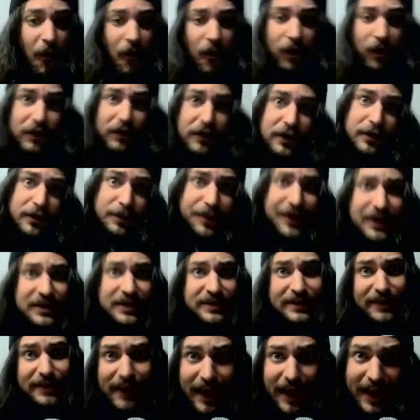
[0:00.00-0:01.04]
Little bit of
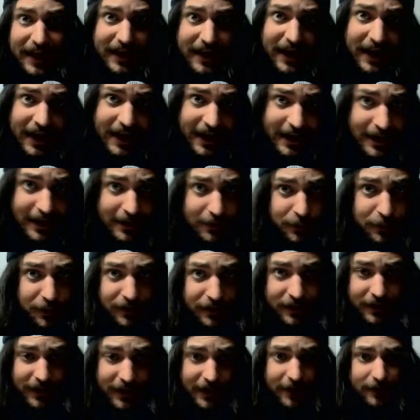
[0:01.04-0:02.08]
sleight of hand with
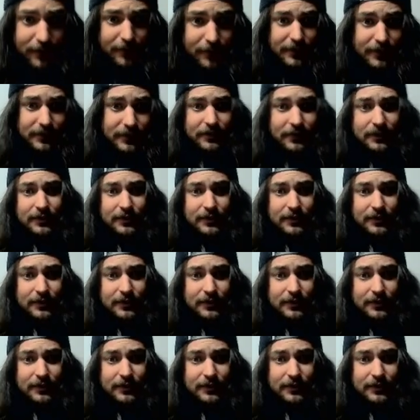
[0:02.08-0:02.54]
that one.